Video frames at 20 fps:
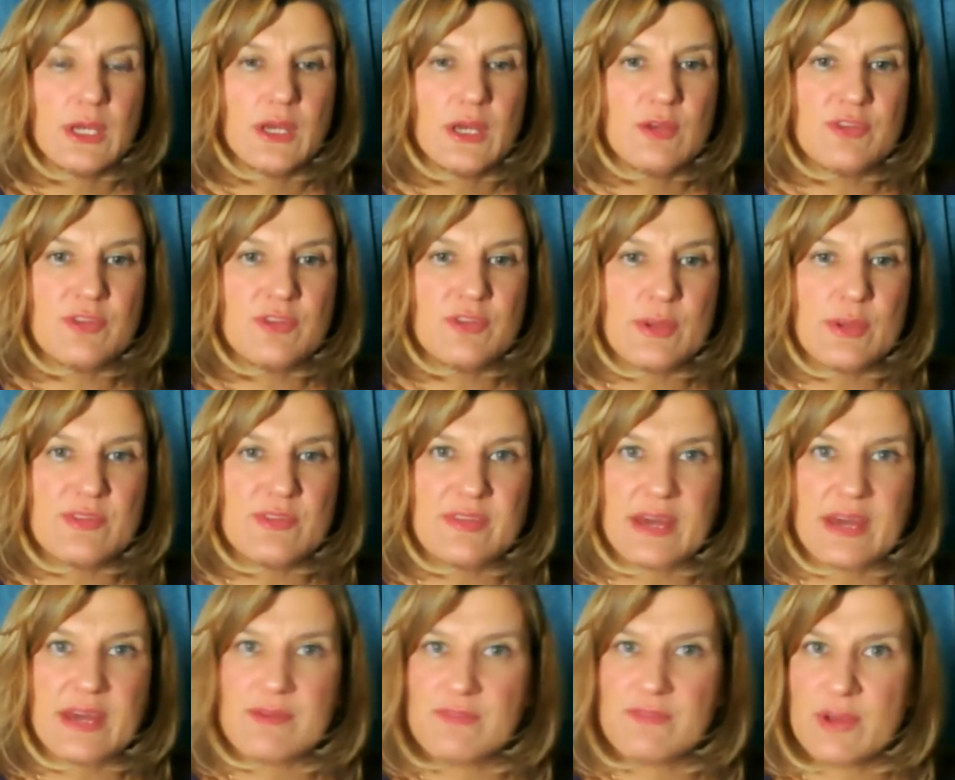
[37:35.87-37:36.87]
So it's
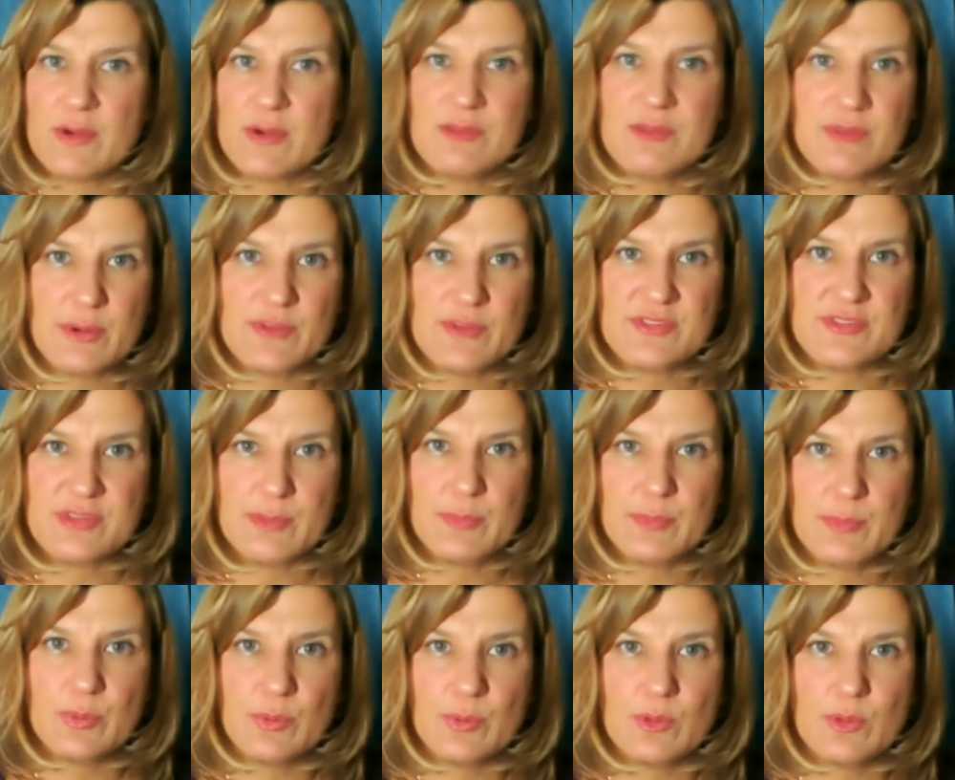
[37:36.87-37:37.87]
that very, very
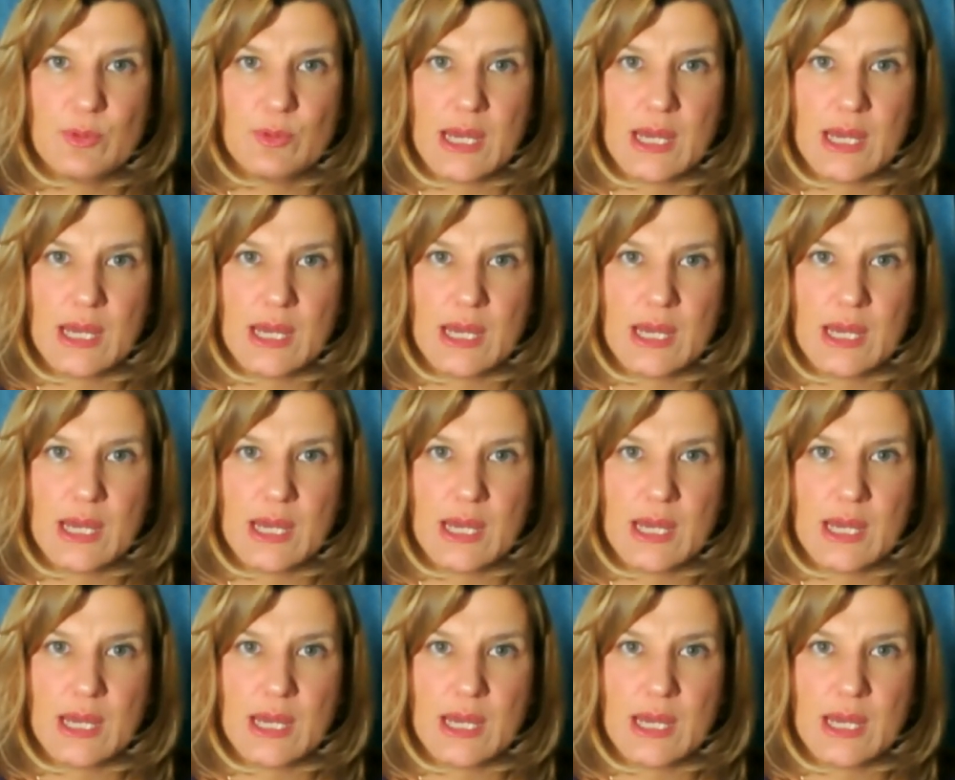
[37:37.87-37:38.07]
simple